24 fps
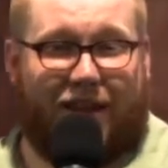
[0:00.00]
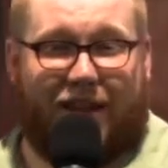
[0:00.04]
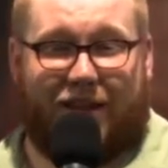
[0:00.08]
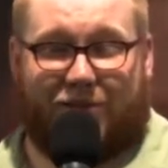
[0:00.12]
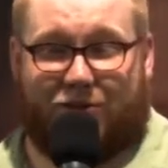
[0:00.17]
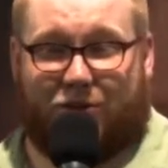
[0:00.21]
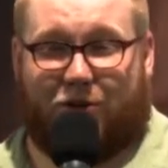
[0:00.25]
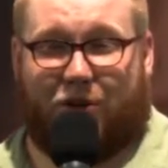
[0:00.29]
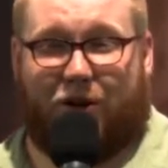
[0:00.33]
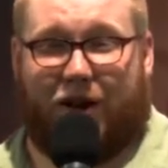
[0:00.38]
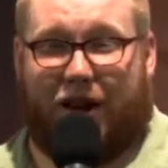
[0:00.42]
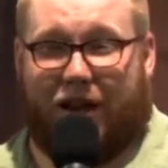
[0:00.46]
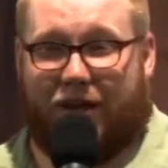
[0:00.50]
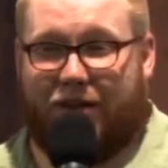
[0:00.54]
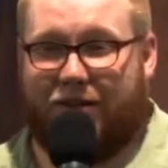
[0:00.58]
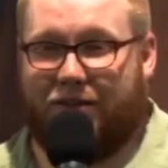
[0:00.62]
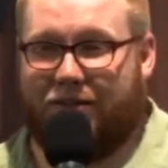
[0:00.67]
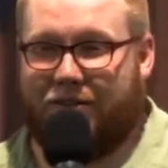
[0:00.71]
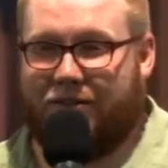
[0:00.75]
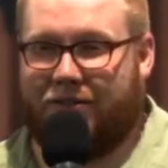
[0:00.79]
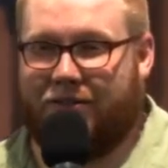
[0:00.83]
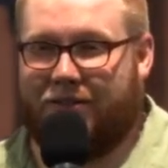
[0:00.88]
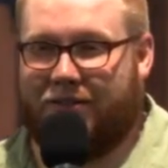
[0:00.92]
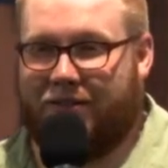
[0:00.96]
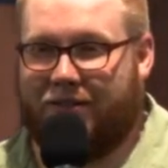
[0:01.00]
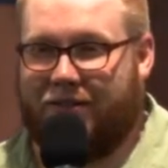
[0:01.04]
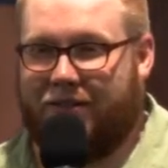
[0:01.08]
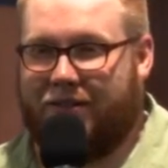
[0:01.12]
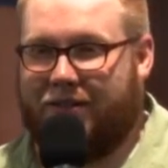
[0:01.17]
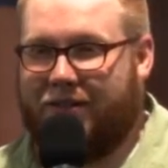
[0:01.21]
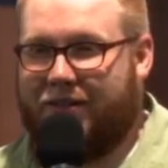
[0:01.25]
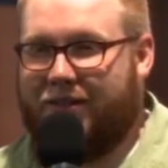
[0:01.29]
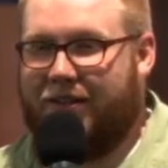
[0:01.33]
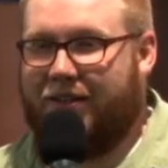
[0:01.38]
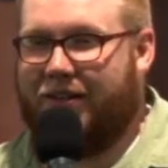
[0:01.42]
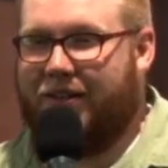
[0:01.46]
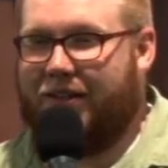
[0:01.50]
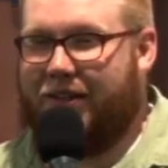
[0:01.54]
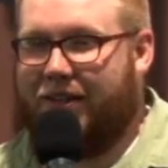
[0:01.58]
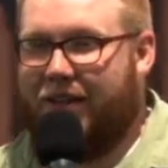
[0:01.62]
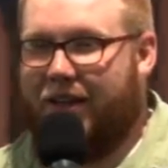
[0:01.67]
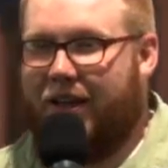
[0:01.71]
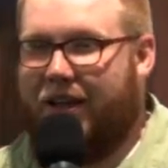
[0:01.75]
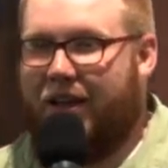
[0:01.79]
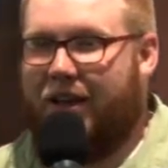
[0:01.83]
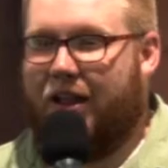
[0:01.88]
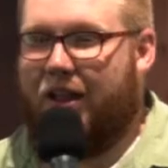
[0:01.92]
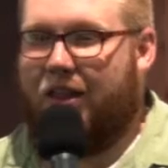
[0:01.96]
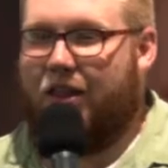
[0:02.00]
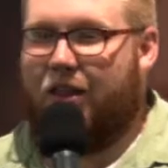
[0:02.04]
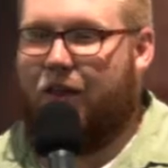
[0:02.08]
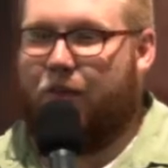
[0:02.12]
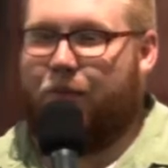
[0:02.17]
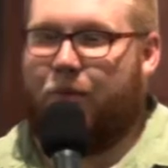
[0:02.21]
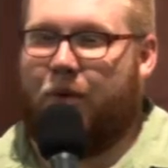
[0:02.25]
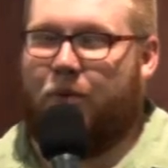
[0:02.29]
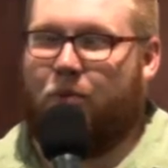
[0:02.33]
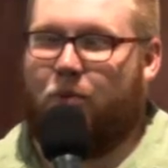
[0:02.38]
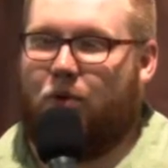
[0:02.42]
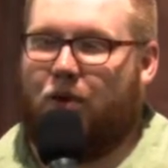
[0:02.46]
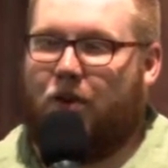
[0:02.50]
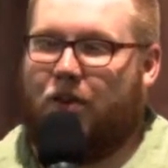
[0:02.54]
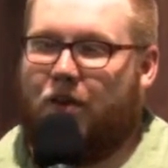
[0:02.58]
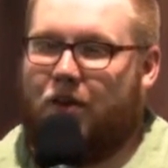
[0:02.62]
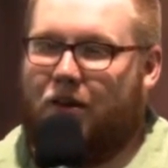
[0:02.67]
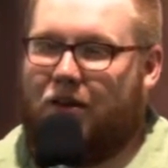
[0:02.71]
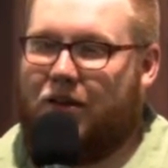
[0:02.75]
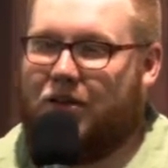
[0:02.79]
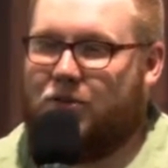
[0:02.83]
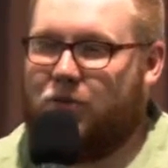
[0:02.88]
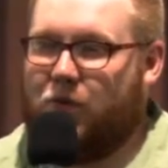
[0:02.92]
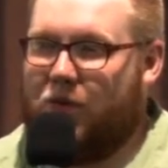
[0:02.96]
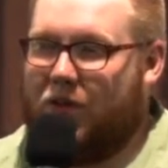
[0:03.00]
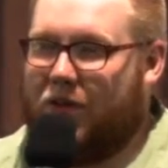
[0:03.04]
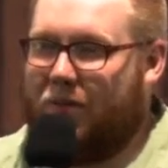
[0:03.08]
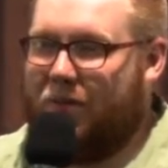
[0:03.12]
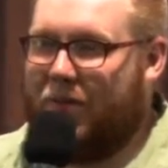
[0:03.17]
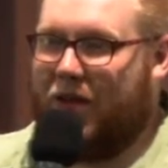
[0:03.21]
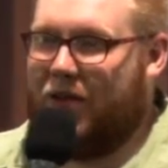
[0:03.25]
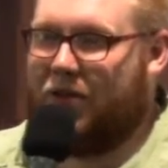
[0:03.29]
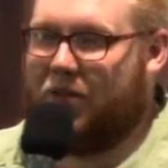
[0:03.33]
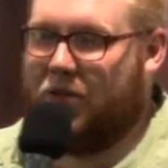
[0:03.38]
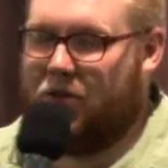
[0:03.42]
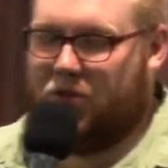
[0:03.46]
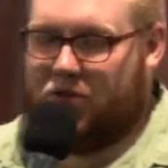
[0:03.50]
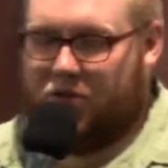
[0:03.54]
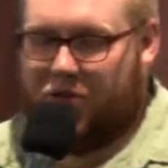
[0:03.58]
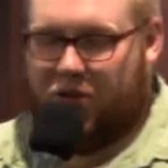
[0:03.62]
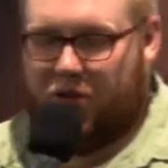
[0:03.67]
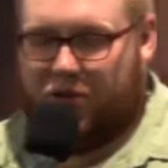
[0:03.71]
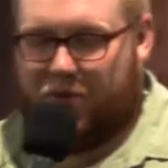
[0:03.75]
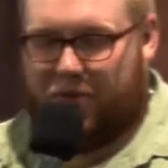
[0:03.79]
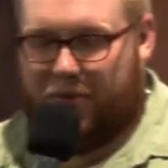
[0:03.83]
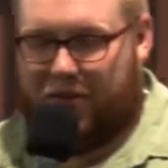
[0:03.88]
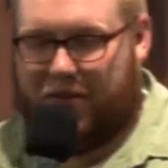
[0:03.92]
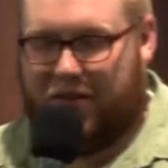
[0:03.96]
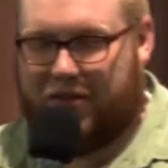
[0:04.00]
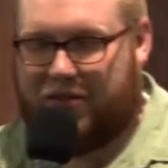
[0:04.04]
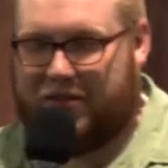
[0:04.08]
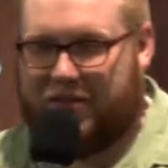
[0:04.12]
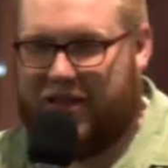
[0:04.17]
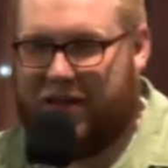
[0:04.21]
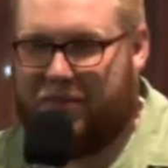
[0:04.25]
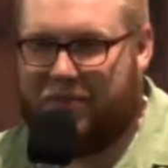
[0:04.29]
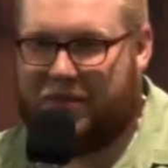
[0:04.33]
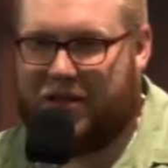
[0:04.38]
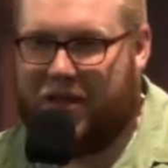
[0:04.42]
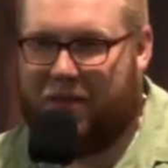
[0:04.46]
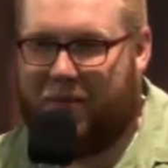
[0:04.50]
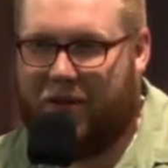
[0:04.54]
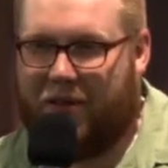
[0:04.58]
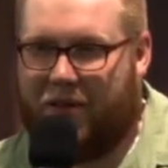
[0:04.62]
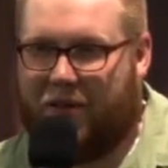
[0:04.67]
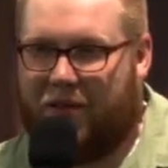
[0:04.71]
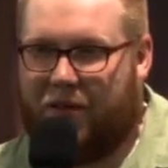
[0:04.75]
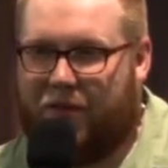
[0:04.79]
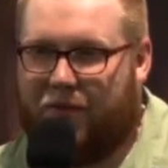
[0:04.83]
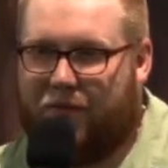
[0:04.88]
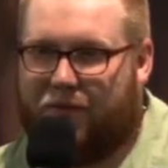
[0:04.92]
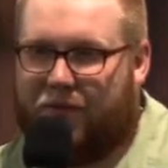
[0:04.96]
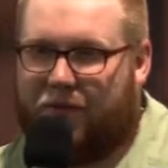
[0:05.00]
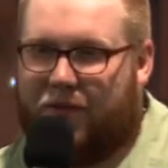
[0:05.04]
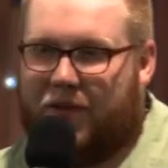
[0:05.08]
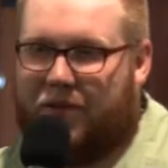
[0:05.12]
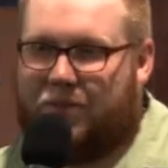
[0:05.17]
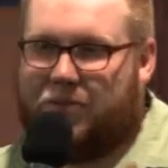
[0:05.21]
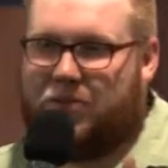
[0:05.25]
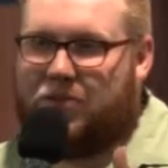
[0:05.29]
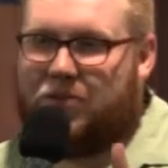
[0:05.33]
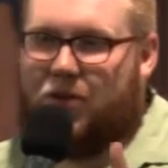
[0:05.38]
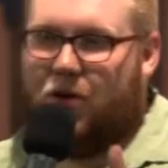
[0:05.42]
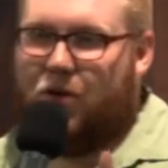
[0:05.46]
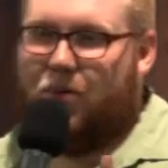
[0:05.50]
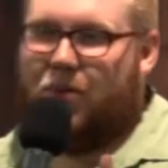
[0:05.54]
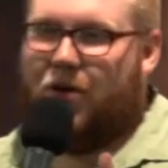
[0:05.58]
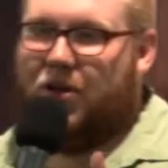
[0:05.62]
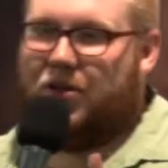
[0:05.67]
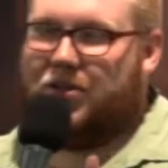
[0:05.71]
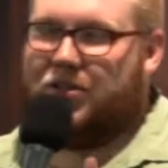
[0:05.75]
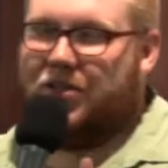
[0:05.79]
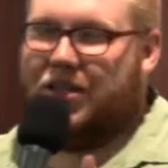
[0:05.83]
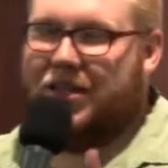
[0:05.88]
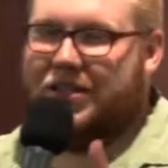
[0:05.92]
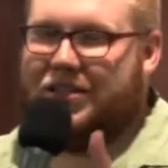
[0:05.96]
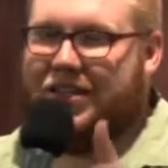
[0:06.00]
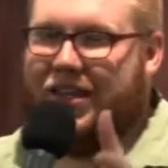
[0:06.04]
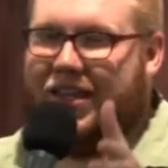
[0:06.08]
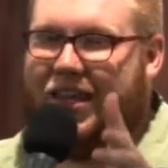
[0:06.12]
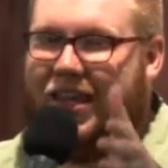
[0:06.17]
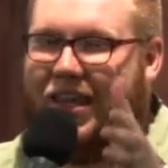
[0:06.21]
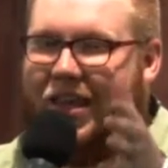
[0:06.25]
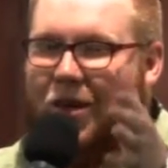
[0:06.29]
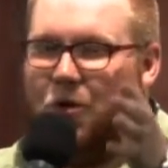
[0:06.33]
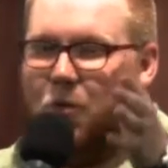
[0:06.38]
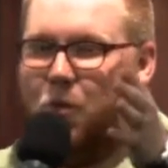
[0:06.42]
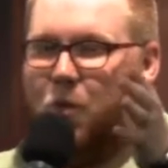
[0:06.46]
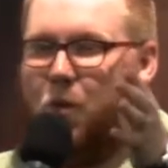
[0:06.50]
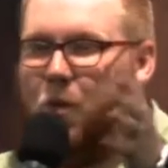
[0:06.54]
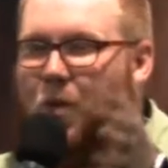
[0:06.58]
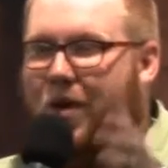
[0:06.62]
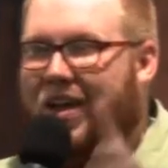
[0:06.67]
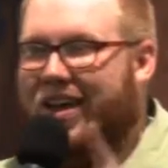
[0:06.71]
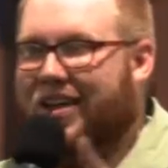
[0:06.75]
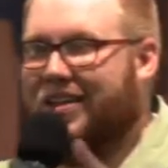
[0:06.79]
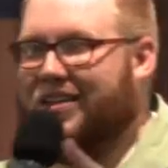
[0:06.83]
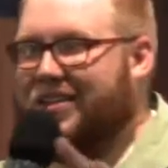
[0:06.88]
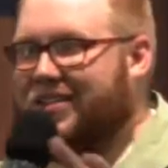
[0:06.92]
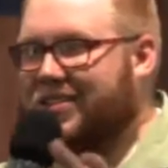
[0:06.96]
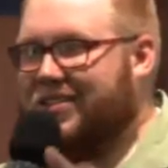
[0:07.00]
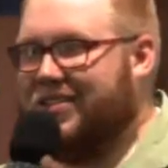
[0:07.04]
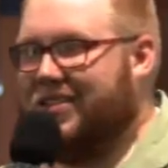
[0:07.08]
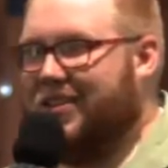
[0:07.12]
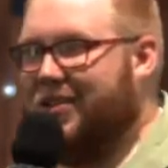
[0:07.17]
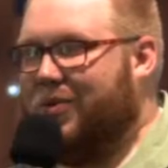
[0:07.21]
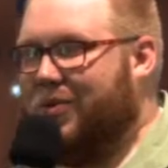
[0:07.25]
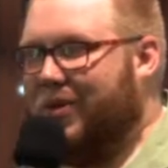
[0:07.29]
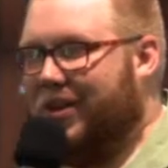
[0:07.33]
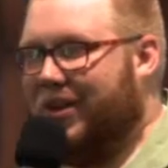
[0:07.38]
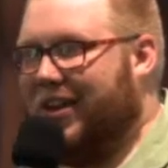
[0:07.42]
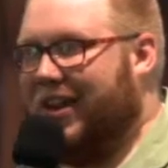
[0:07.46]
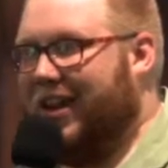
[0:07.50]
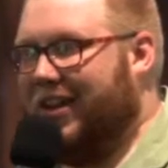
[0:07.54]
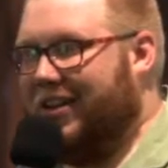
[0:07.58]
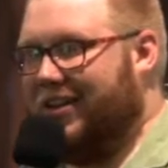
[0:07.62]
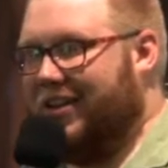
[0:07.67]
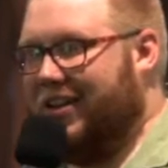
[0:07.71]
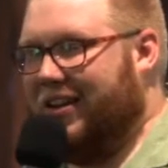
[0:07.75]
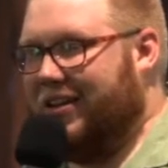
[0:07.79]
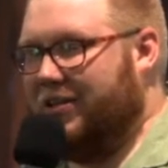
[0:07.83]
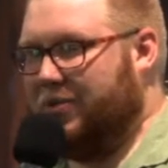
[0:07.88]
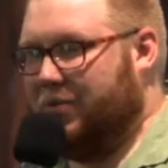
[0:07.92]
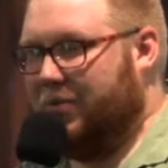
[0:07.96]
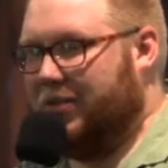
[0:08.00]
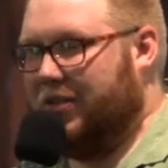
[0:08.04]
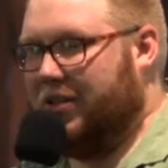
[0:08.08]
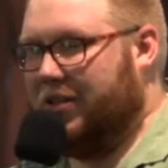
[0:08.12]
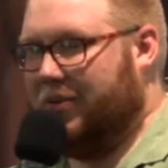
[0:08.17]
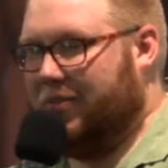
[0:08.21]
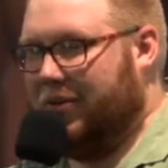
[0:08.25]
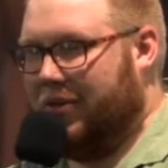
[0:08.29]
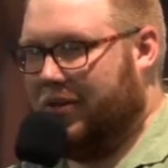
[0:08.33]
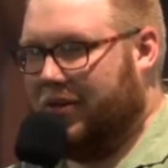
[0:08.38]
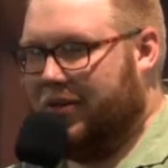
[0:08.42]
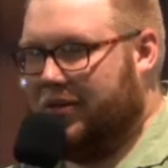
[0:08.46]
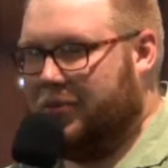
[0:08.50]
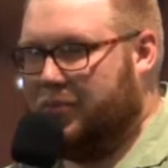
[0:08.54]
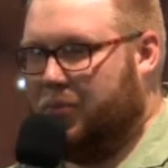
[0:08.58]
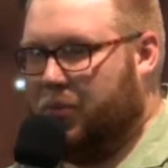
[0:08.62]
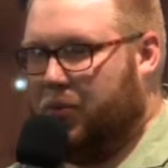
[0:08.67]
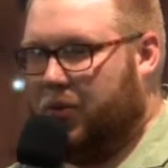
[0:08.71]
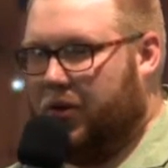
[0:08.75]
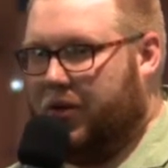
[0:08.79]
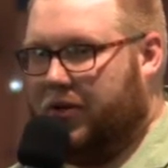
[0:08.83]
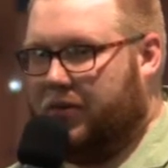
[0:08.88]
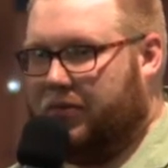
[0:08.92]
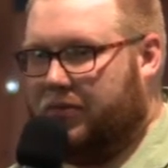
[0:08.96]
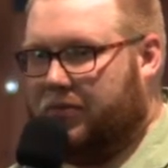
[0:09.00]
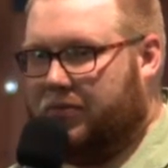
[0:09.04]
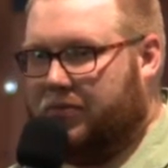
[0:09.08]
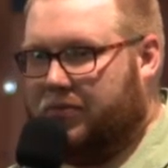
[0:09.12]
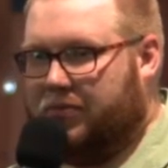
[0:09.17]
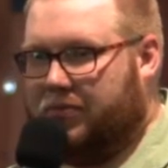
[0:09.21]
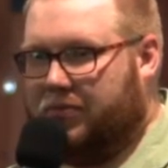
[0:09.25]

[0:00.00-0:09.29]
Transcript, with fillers: It's great. And I love my brother because we can make those jokes, but at the same time, I love him so much because I can't wait to see what God does with him at this point.